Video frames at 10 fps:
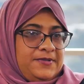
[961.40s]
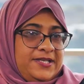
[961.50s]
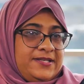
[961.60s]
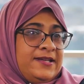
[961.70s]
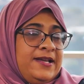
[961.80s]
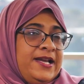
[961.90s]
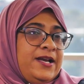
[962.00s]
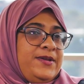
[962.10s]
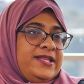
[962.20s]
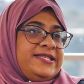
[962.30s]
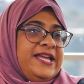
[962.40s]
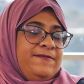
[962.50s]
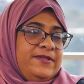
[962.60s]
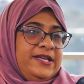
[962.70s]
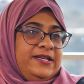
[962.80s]
It is. I mean, the
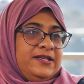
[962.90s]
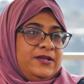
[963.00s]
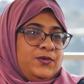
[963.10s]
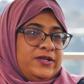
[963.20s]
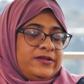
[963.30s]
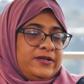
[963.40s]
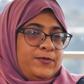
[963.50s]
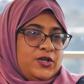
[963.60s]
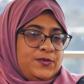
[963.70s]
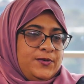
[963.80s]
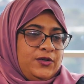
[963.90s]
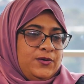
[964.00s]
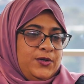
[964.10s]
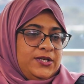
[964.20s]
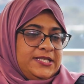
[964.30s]
same thing here with the Bosman
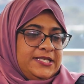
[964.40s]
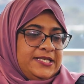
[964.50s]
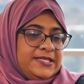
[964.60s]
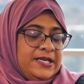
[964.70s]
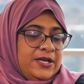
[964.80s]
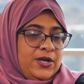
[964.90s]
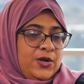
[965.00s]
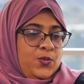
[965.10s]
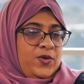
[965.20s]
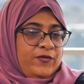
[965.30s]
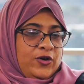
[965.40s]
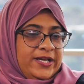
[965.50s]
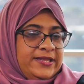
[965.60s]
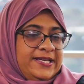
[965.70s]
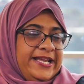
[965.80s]
community is we've
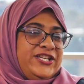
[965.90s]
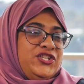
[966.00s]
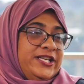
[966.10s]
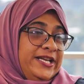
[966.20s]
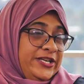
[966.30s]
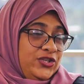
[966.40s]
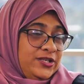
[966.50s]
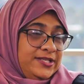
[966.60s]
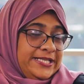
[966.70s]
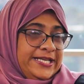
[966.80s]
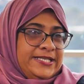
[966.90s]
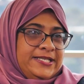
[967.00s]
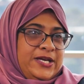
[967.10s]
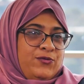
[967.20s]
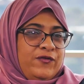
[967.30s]
got the next generation
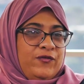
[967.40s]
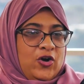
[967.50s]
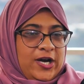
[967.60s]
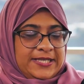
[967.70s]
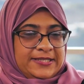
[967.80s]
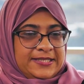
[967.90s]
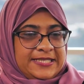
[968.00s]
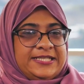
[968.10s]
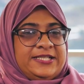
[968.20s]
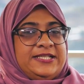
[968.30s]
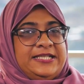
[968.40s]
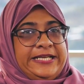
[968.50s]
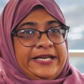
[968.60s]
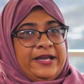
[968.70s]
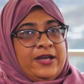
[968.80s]
data and we've got
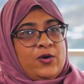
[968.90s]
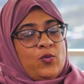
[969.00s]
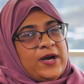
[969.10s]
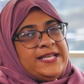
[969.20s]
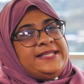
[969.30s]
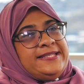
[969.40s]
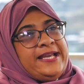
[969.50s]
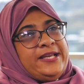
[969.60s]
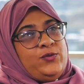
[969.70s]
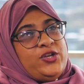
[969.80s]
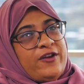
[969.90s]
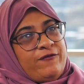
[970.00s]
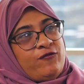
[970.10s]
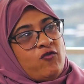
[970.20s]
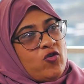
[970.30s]
literally one site where you have
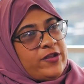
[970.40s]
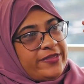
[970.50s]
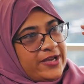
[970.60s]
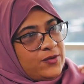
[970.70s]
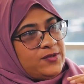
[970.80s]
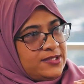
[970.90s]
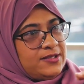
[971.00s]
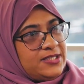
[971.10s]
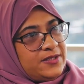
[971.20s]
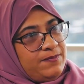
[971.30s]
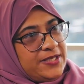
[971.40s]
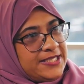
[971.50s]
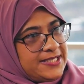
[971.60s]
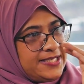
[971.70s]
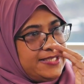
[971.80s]
4,000
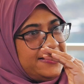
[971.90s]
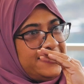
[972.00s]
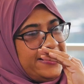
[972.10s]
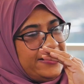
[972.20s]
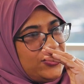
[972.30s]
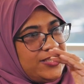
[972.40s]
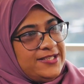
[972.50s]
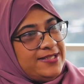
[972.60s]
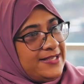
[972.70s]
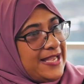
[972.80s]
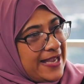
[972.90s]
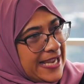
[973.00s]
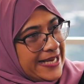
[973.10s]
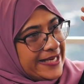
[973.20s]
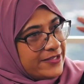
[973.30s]
species and genus
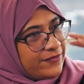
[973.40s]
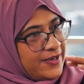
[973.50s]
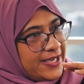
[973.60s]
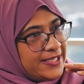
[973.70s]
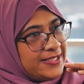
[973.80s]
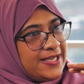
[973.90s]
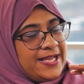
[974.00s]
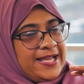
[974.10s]
identified.